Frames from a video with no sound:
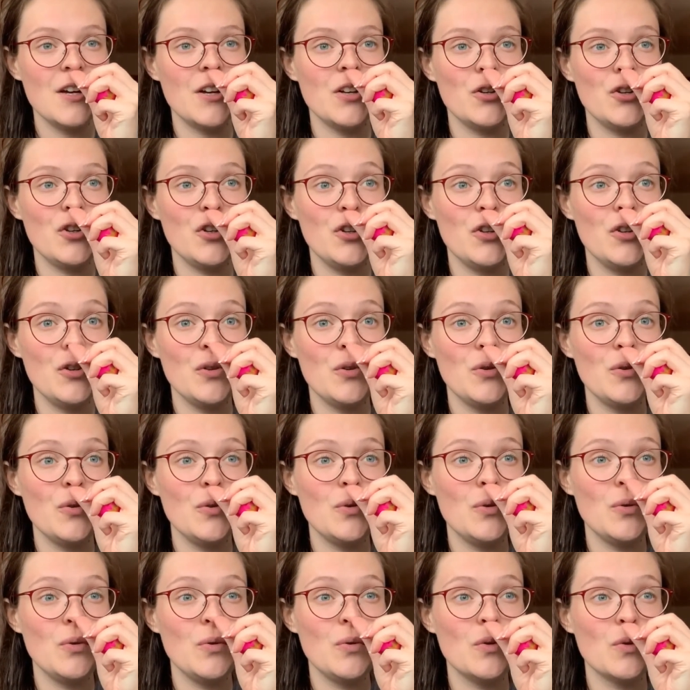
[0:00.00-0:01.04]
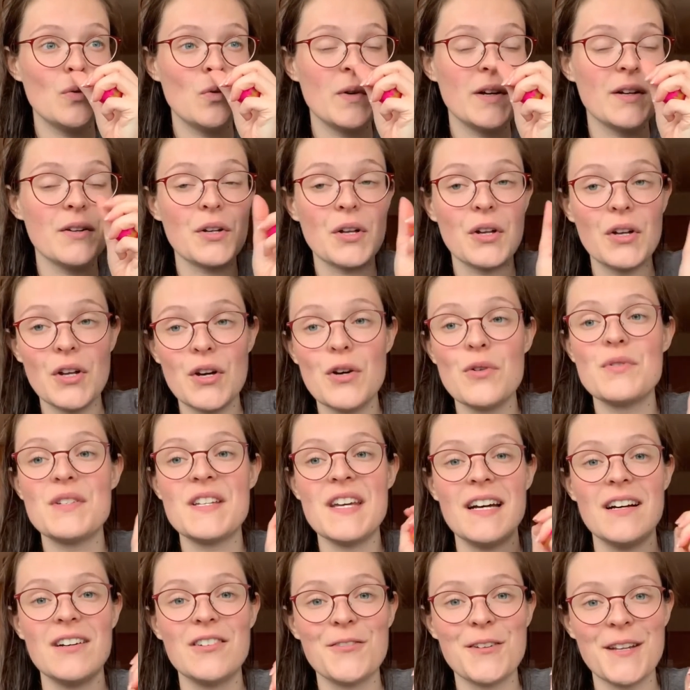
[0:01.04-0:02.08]
you will no
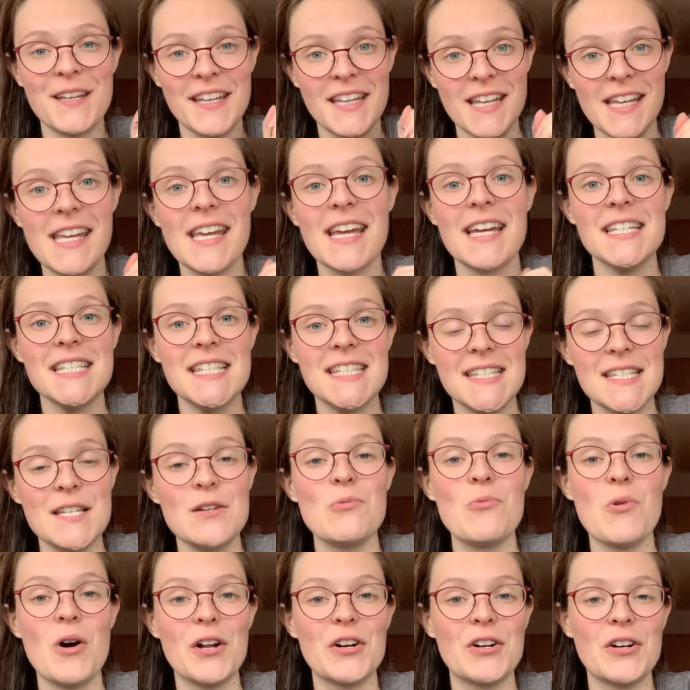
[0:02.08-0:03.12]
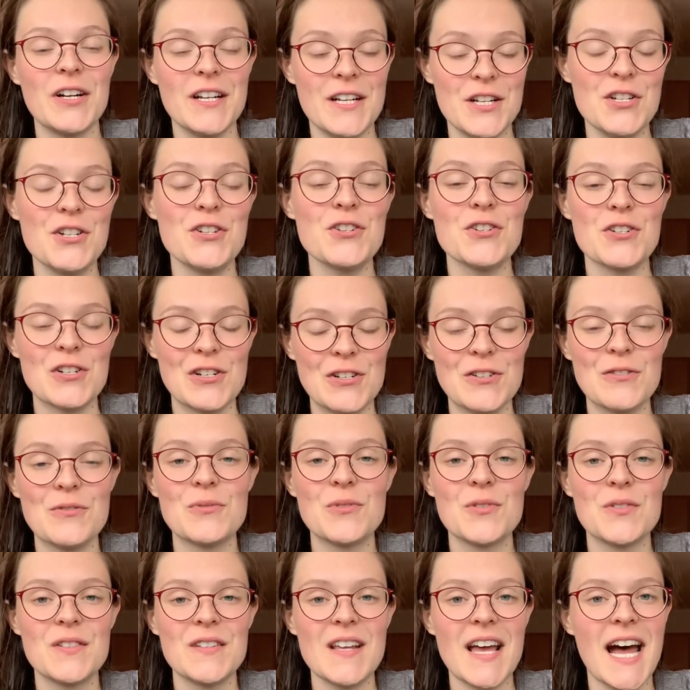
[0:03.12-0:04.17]
doubt get seawater in your
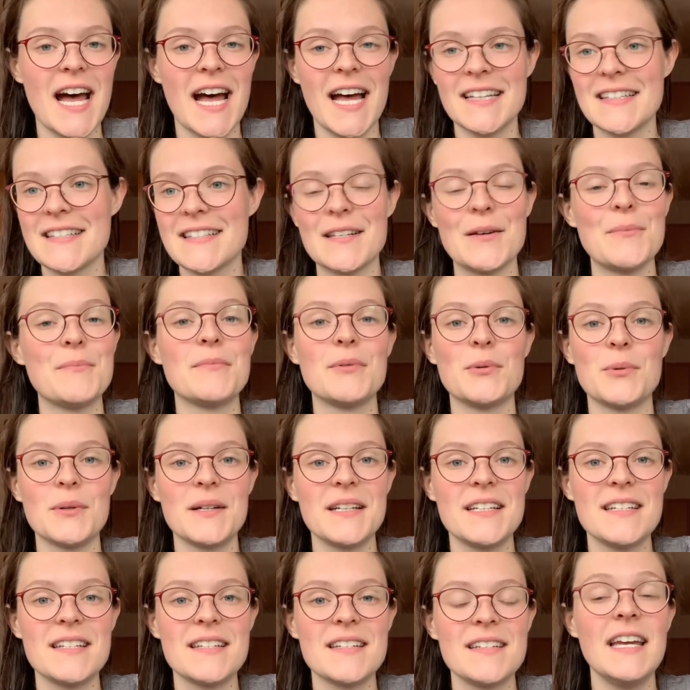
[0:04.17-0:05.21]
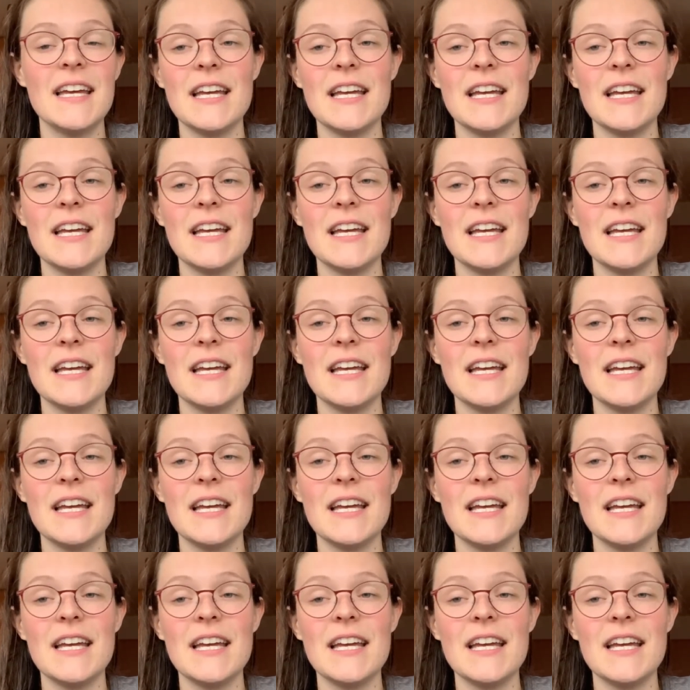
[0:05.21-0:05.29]
shoes at some point.